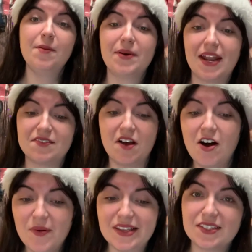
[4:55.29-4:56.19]
But as
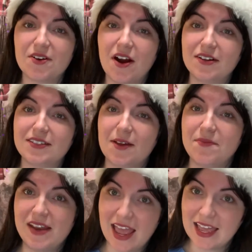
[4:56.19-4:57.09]
always, there are
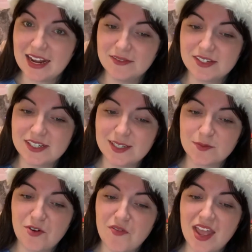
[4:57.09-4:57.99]
some negatives to this
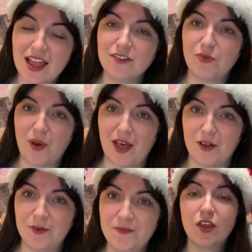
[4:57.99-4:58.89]
movie as
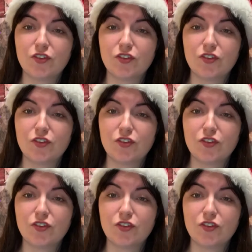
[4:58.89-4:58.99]
well.